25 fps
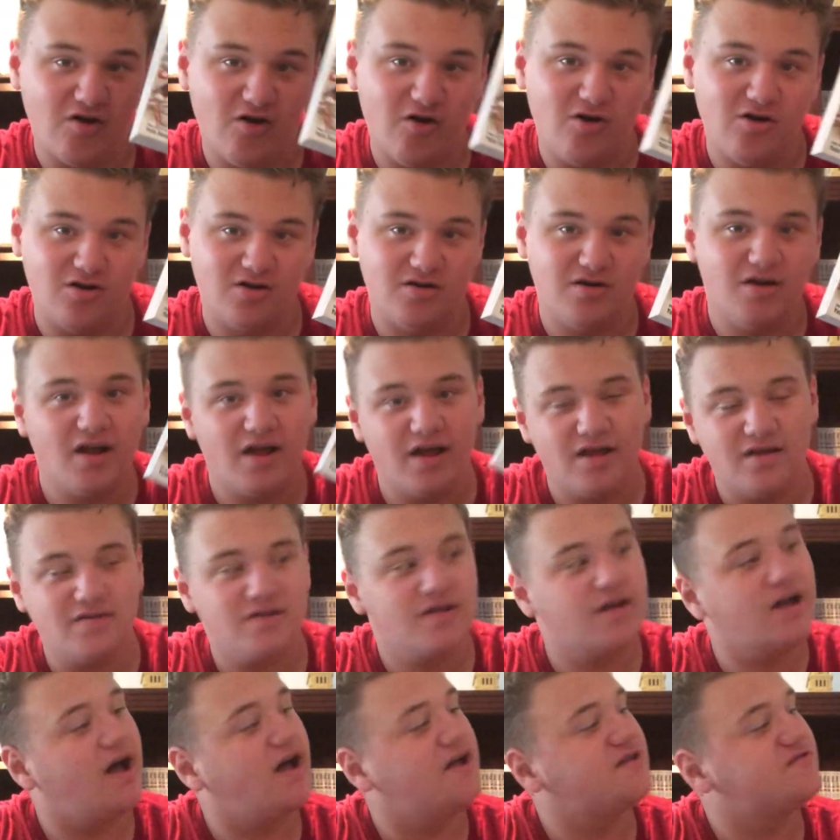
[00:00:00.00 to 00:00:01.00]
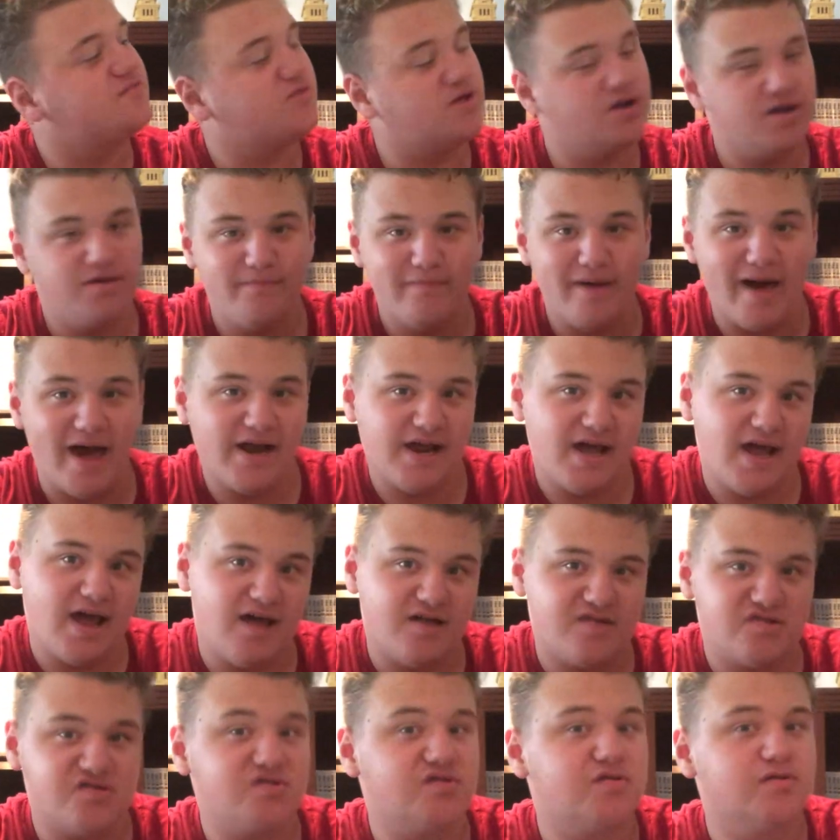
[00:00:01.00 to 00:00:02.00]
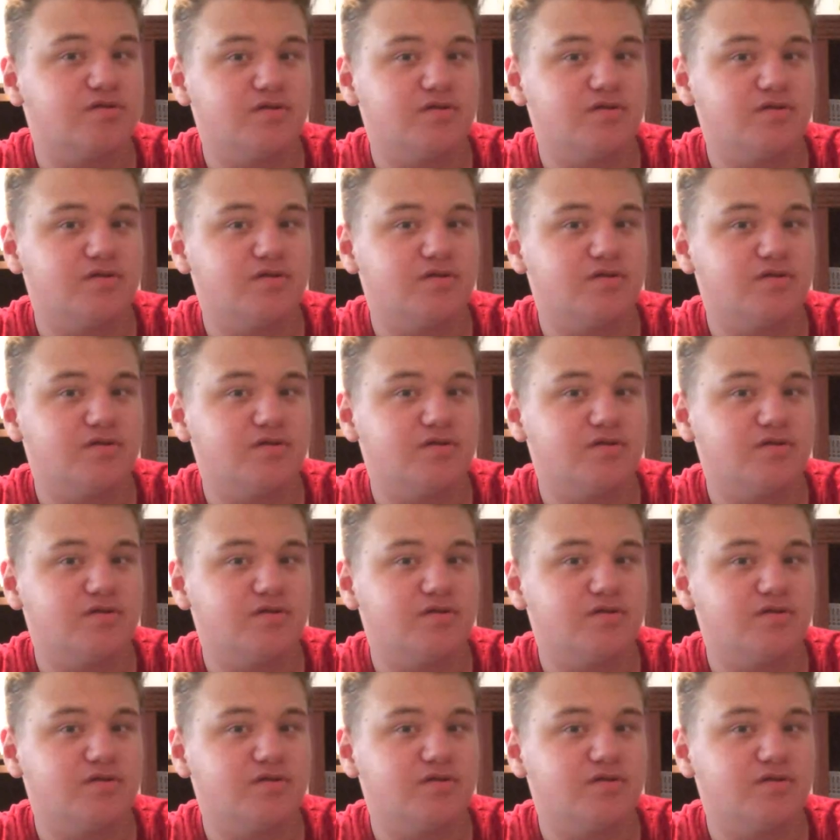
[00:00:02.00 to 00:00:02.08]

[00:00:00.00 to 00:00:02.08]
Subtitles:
art, and the guy's pretty badass.